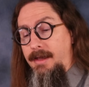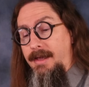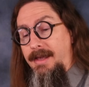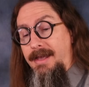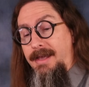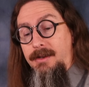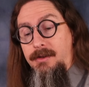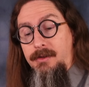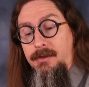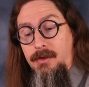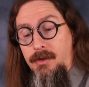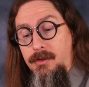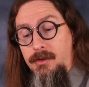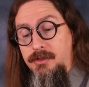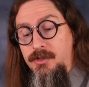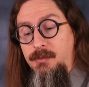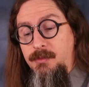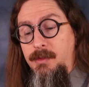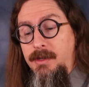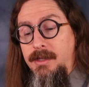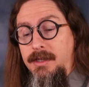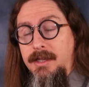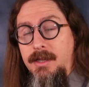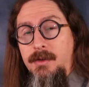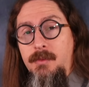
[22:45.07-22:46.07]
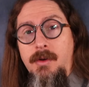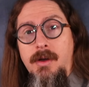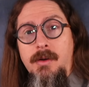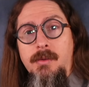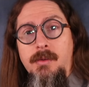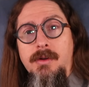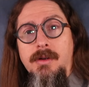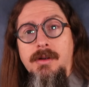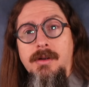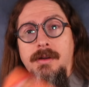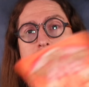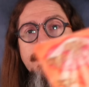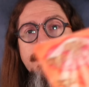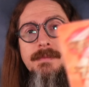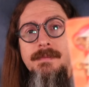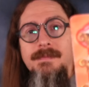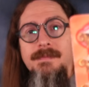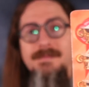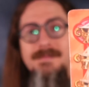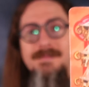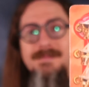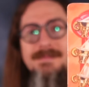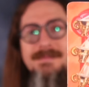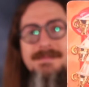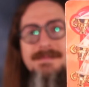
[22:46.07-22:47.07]
And ultimately, what we're
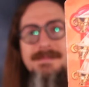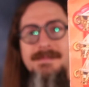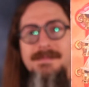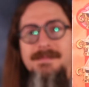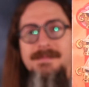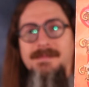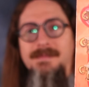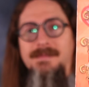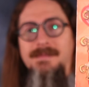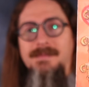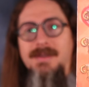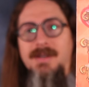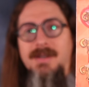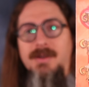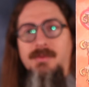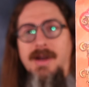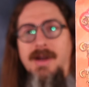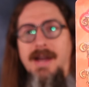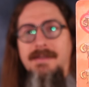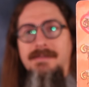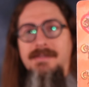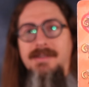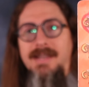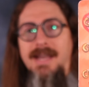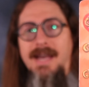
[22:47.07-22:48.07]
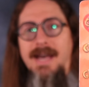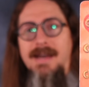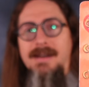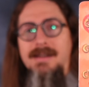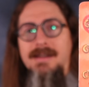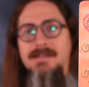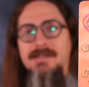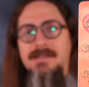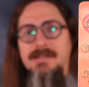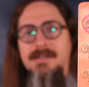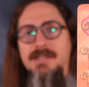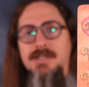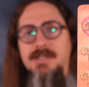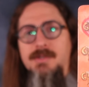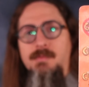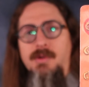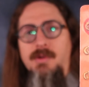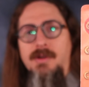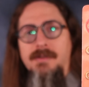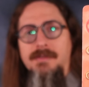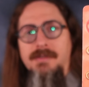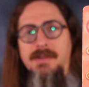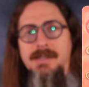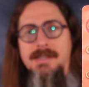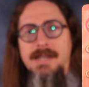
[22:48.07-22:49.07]
arriving at is this
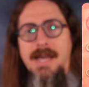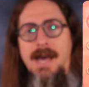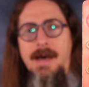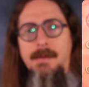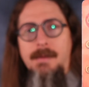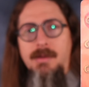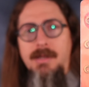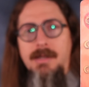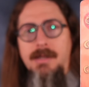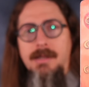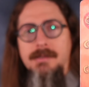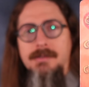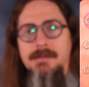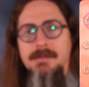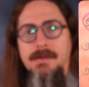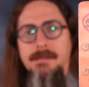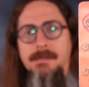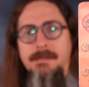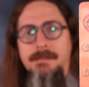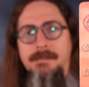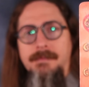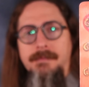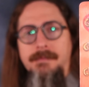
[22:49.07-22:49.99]
perfect happiness.